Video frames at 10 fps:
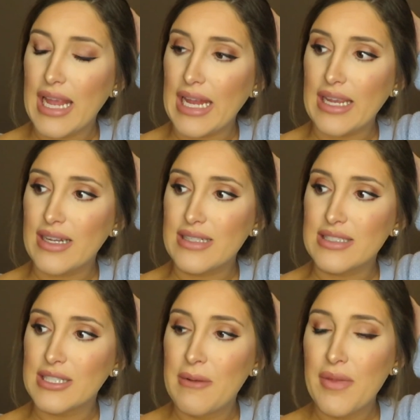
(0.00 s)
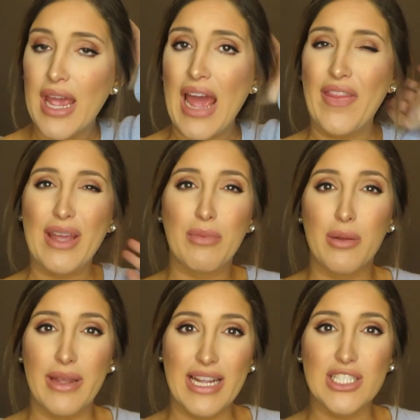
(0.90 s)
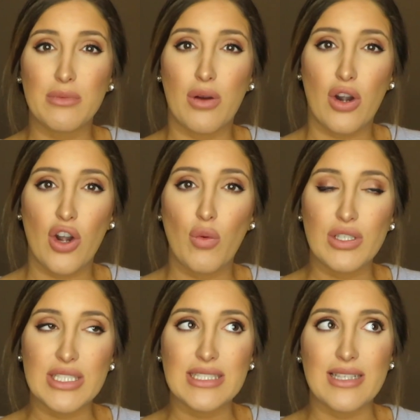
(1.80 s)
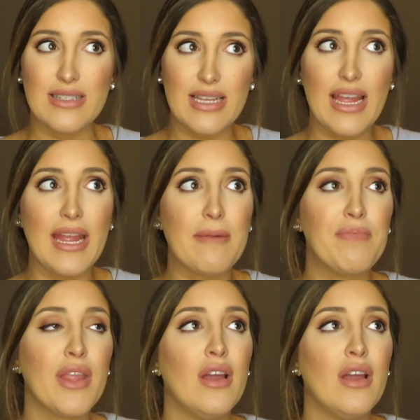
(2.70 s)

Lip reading: and I think I'm going to make it tomorrow, which is Sunday,